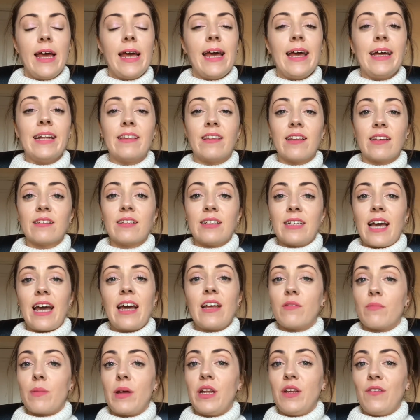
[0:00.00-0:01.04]
it doesn't get
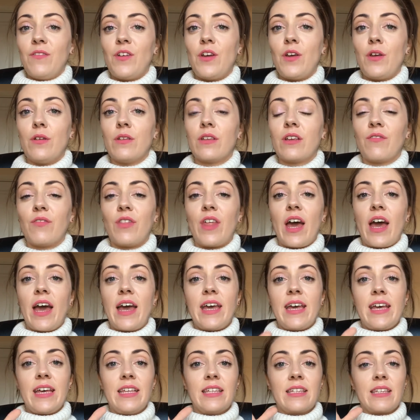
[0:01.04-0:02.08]
as many views if there
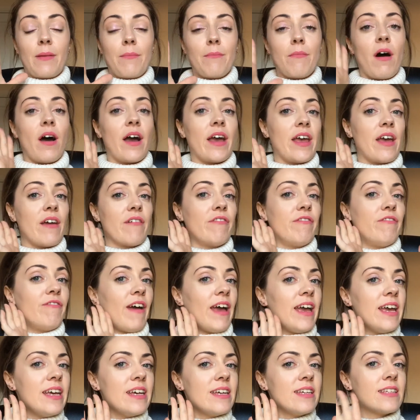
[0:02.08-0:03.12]
is my
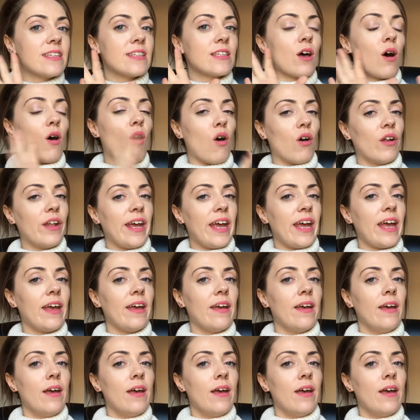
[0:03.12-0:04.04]
face on it